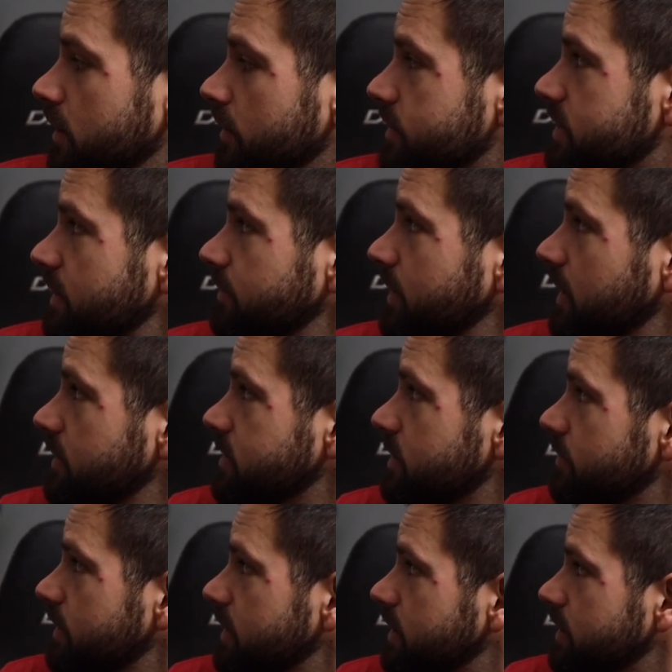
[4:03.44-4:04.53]
There was something else I
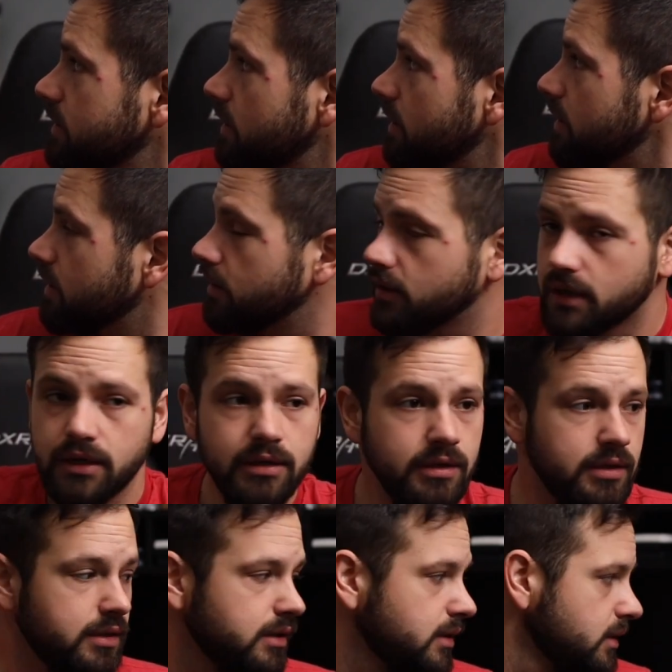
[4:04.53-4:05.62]
wanted to talk on
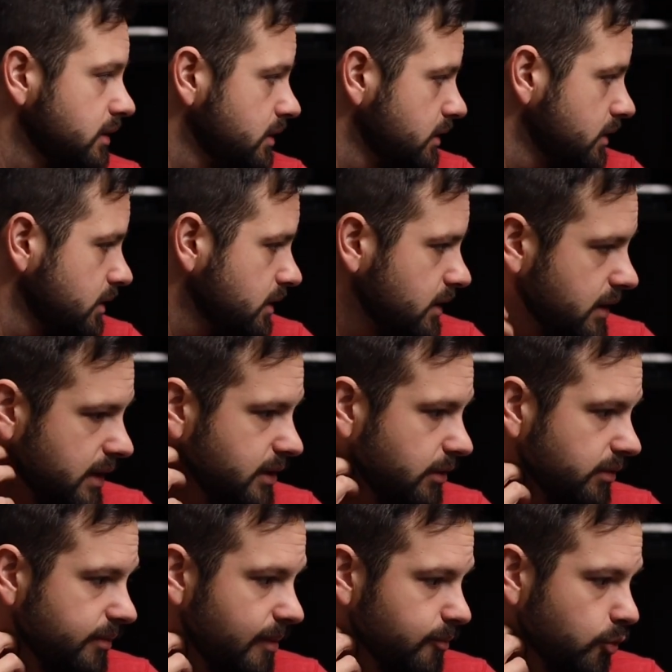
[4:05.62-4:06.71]
and I
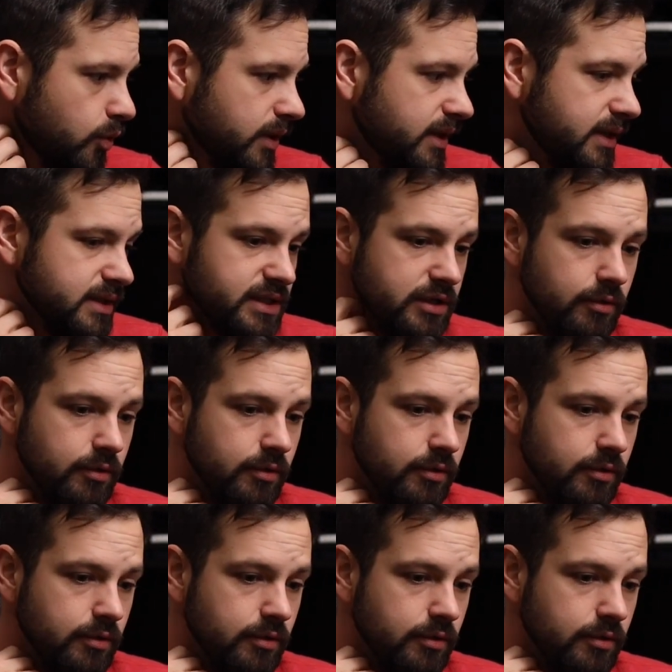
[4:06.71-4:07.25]
don't remember what it is.